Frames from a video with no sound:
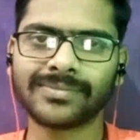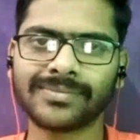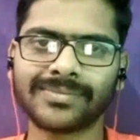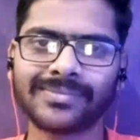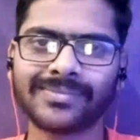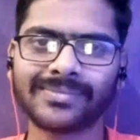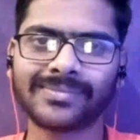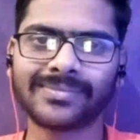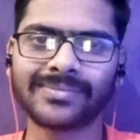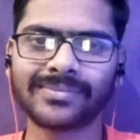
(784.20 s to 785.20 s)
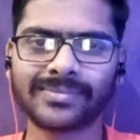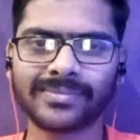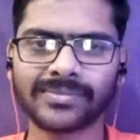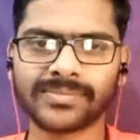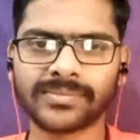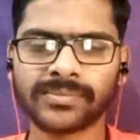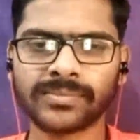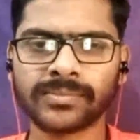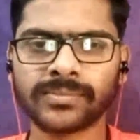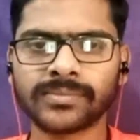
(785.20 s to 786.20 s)

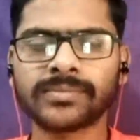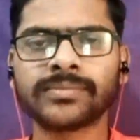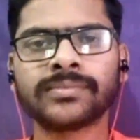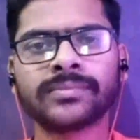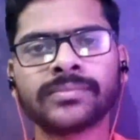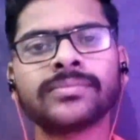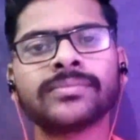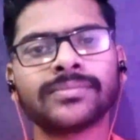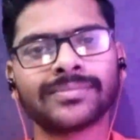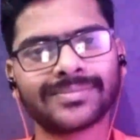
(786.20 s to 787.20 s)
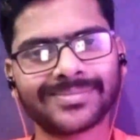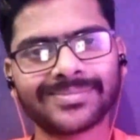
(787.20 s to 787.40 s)
(not speaking)